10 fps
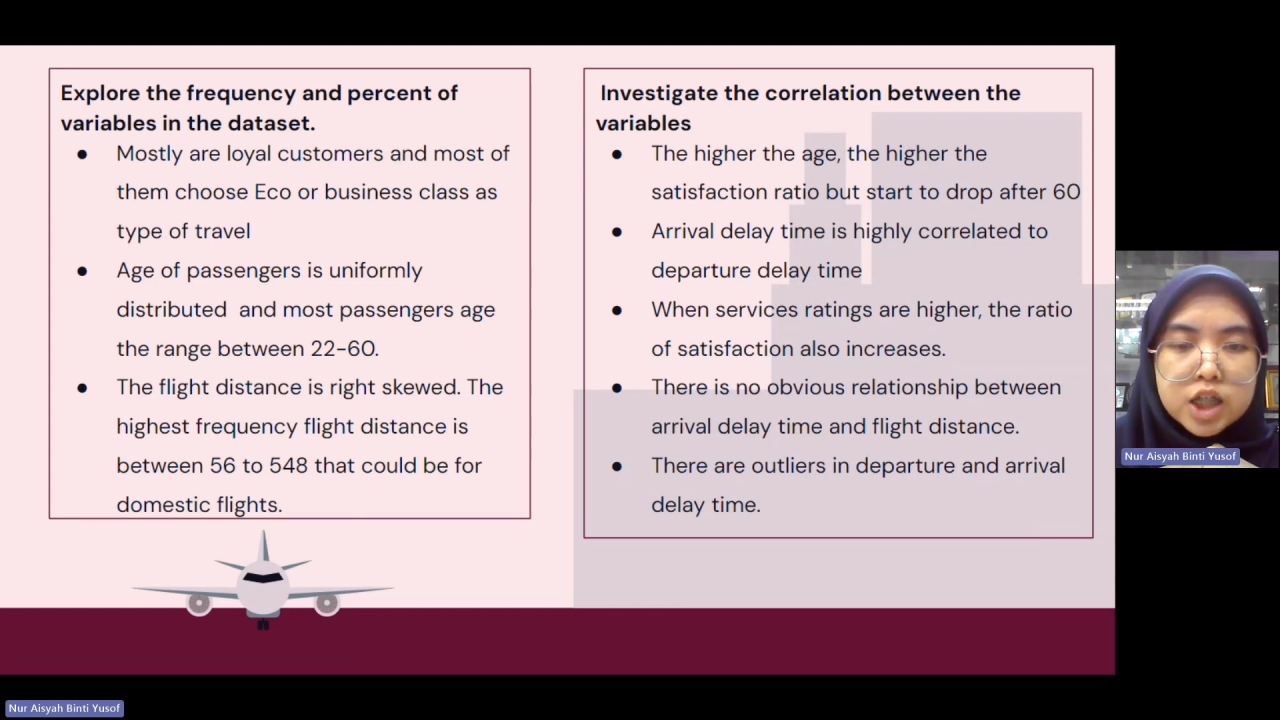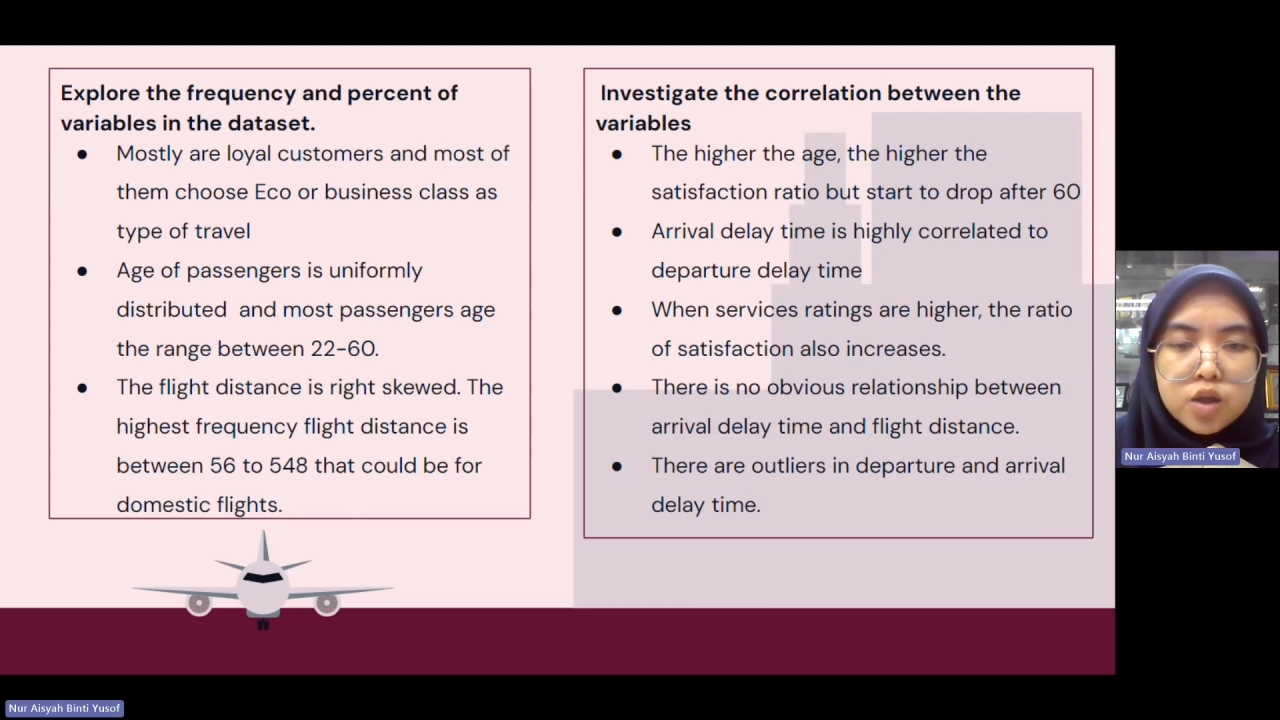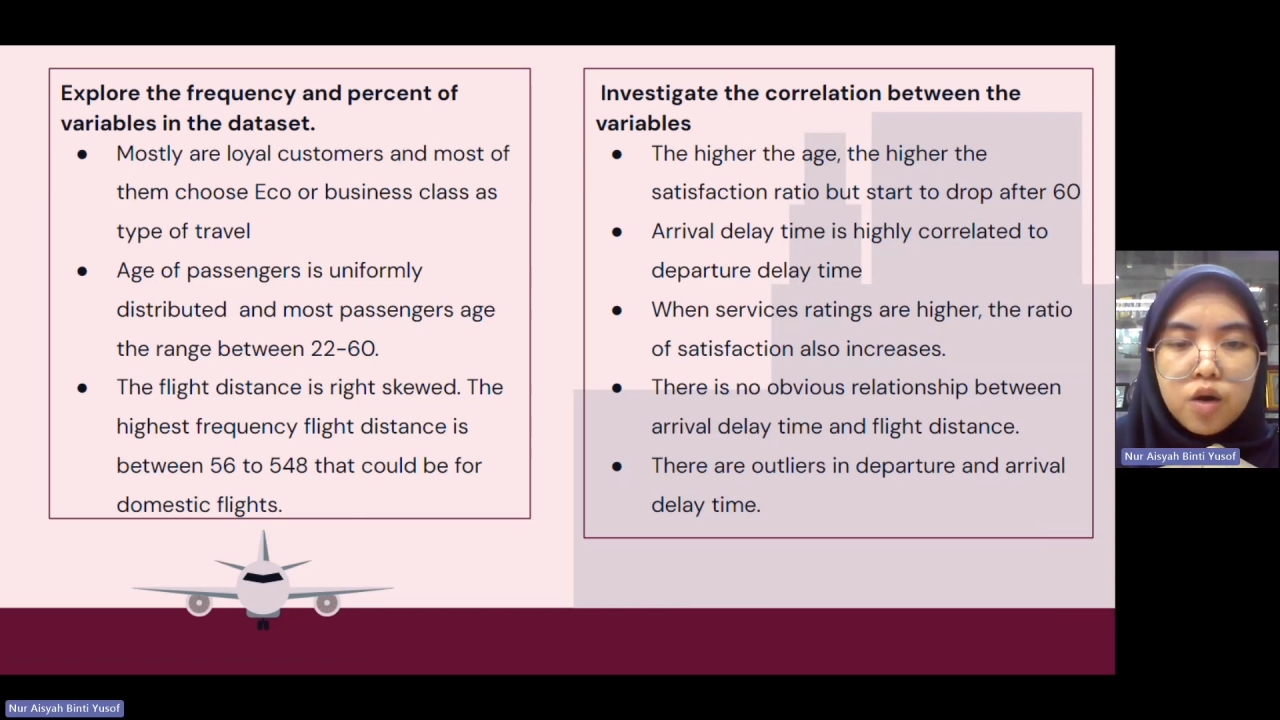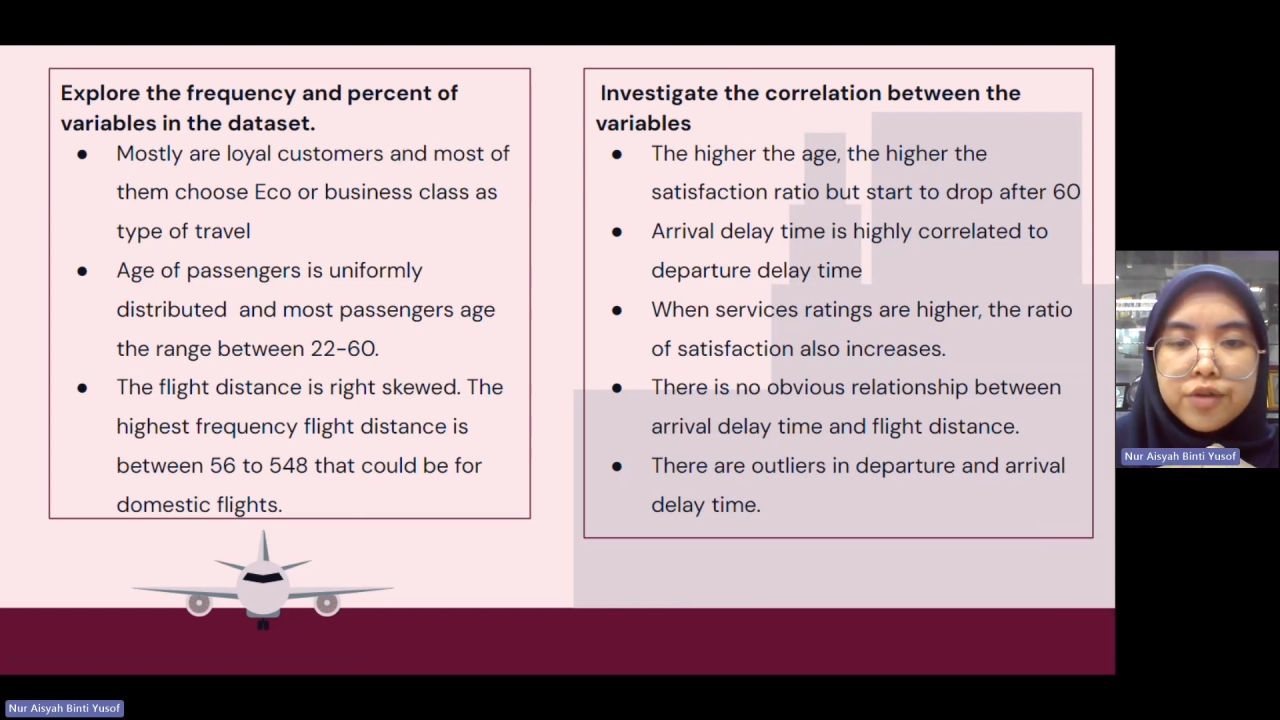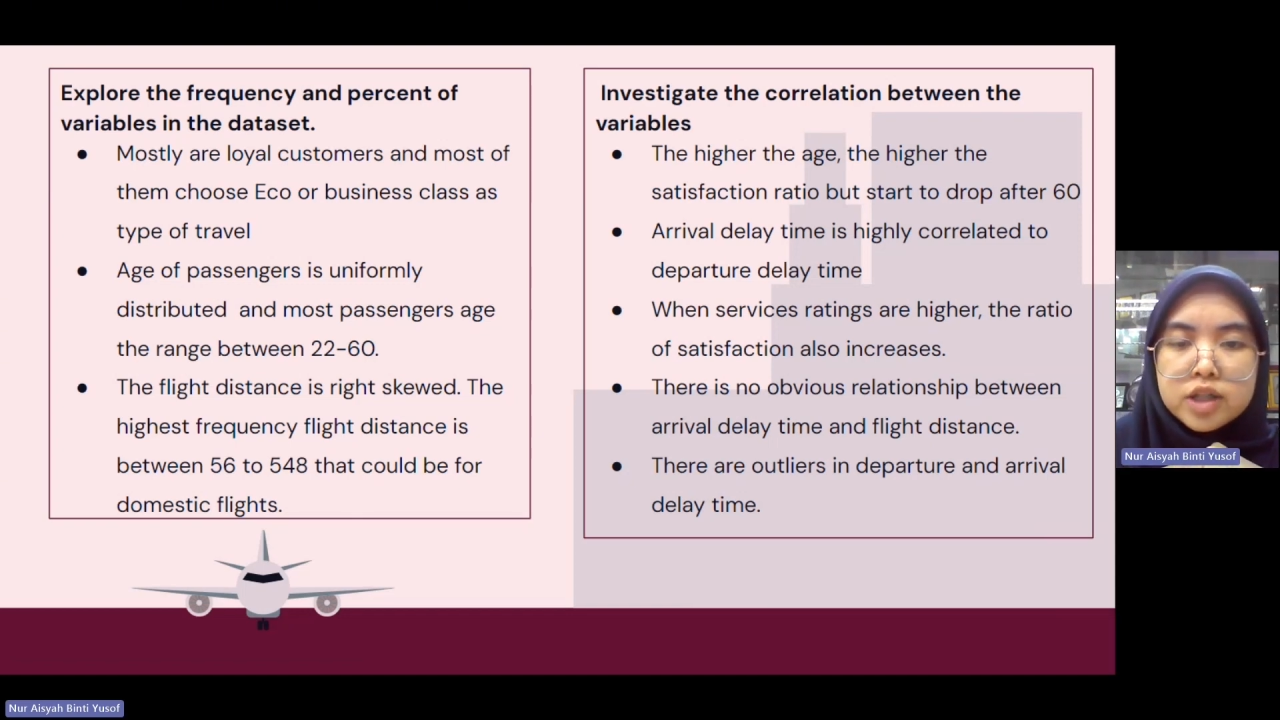the
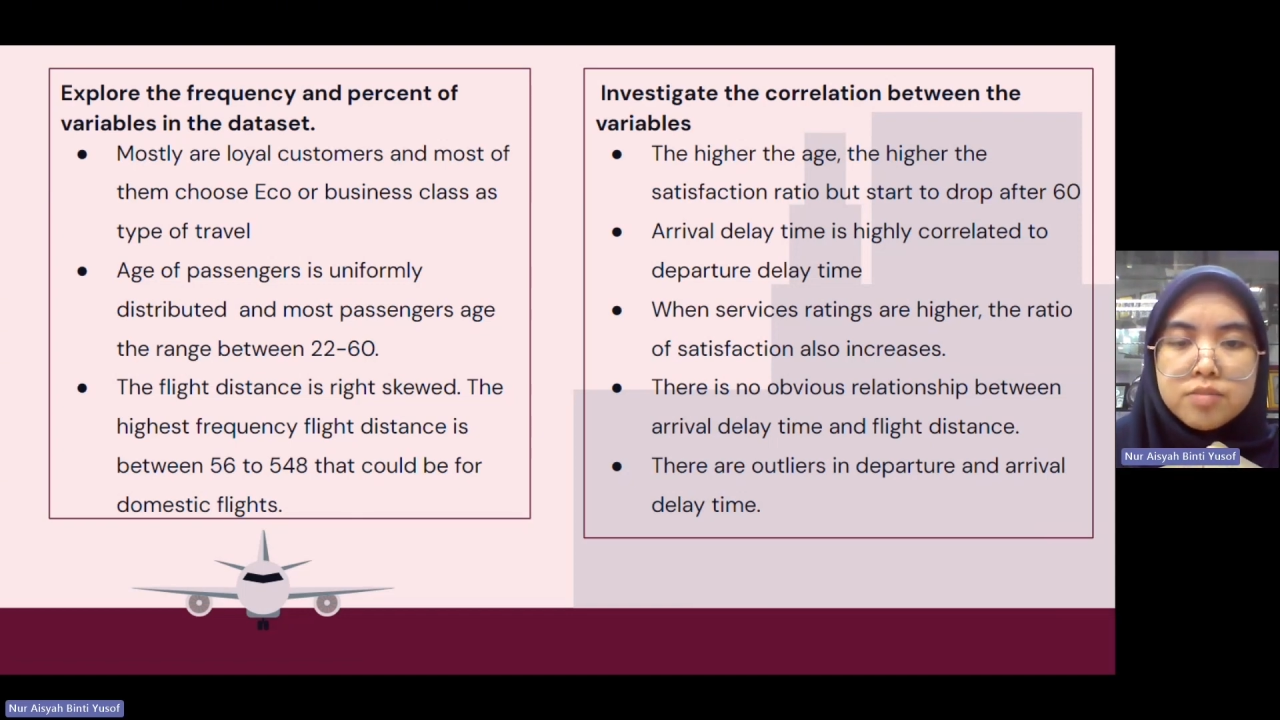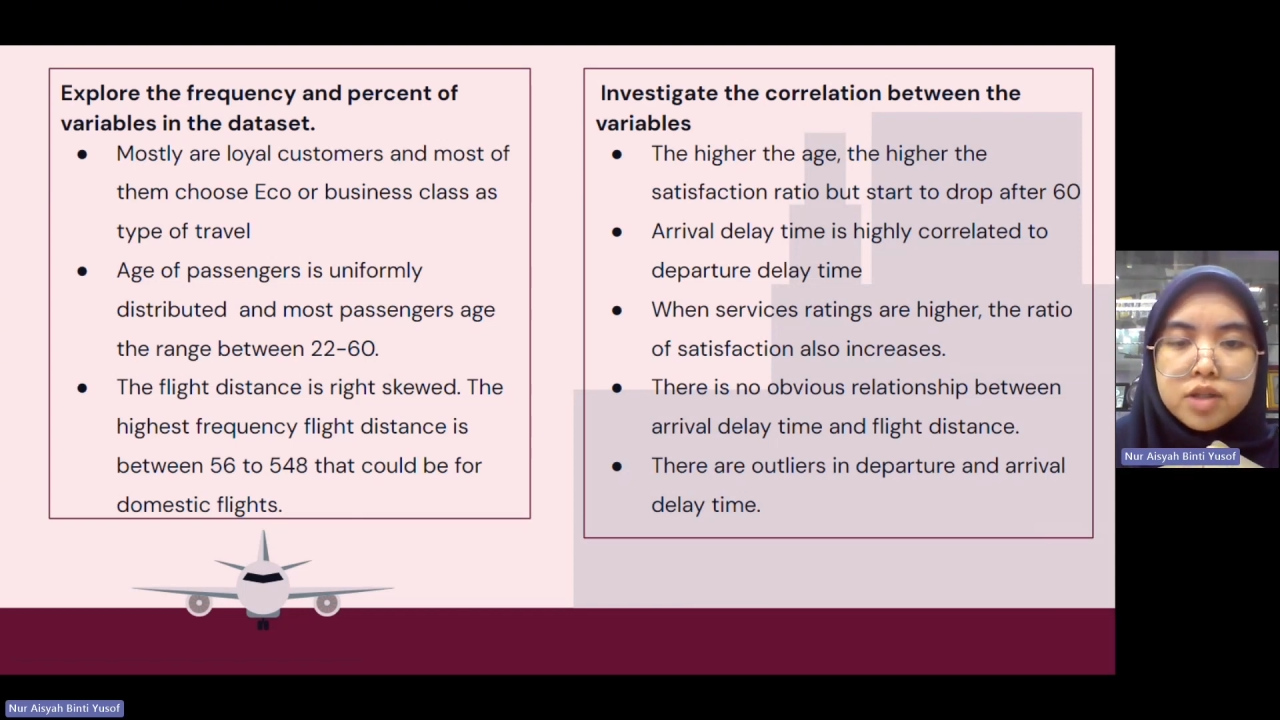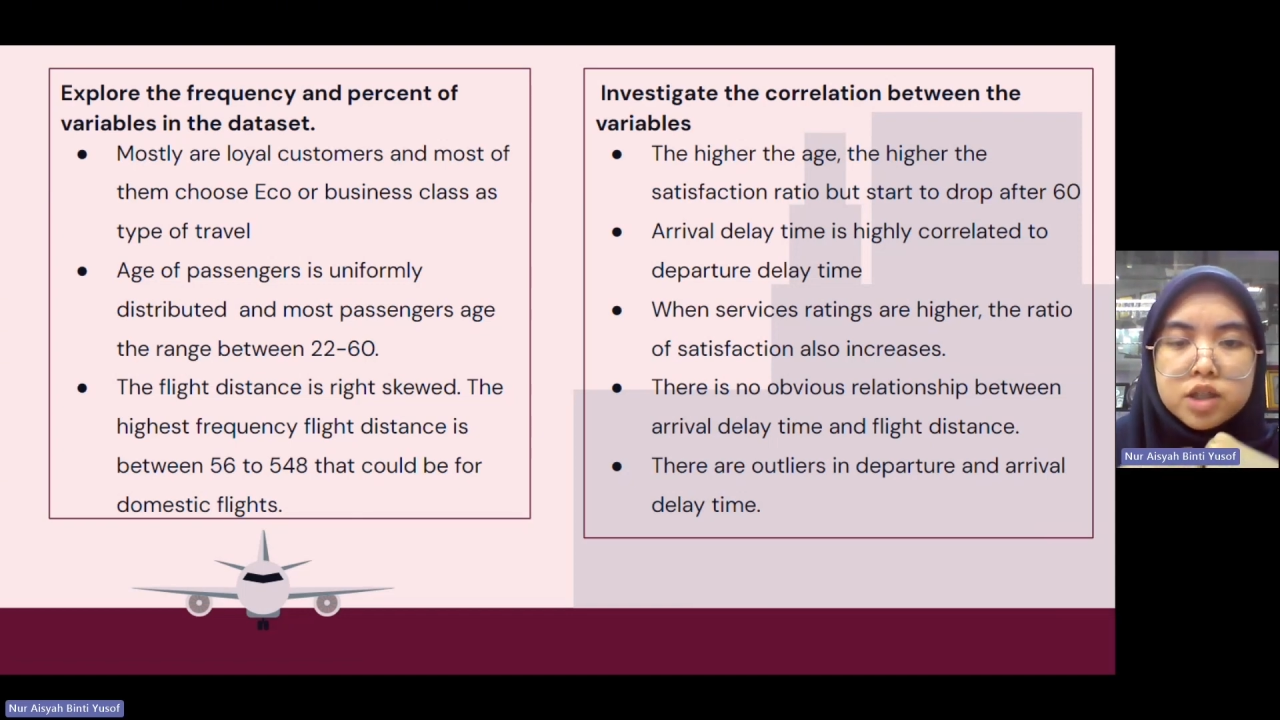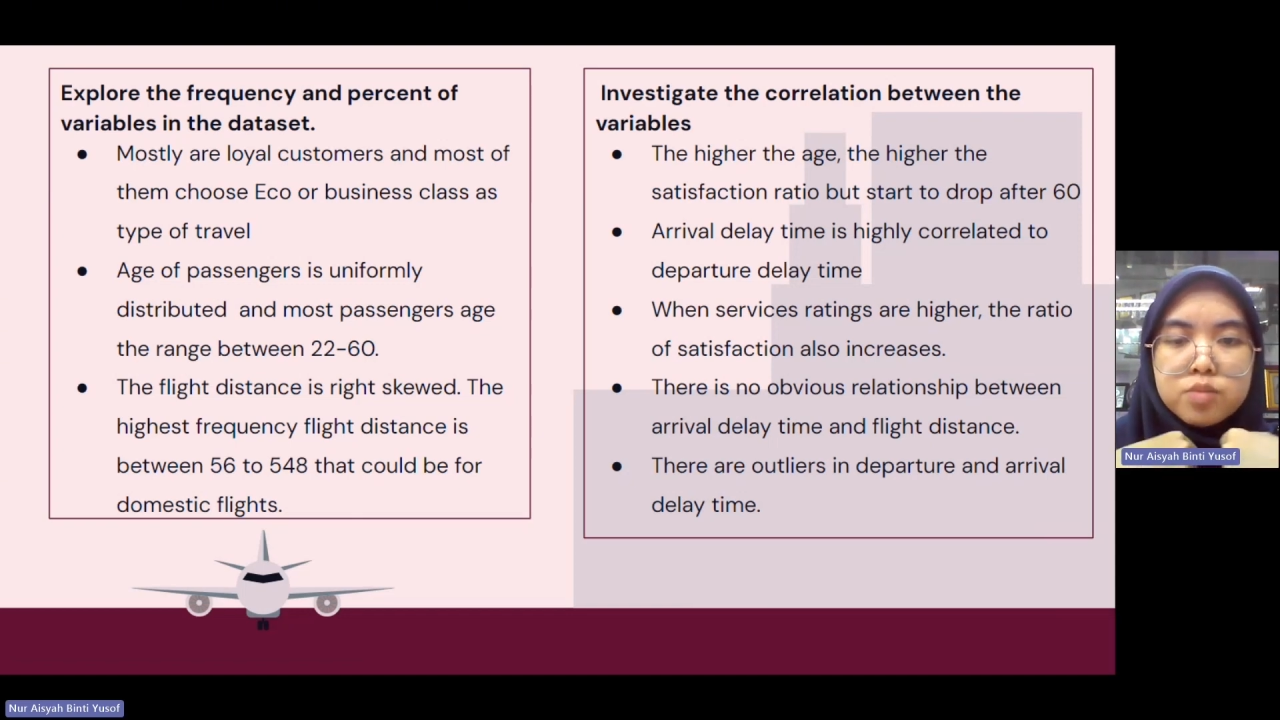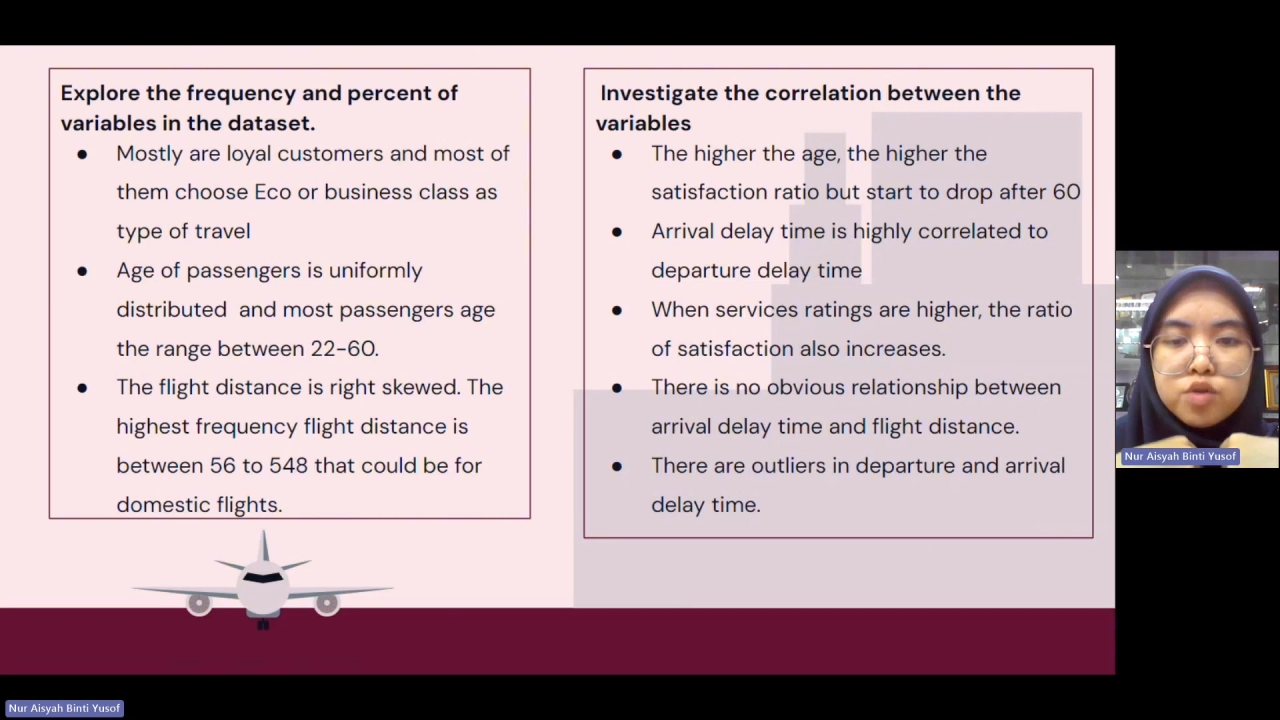age of customer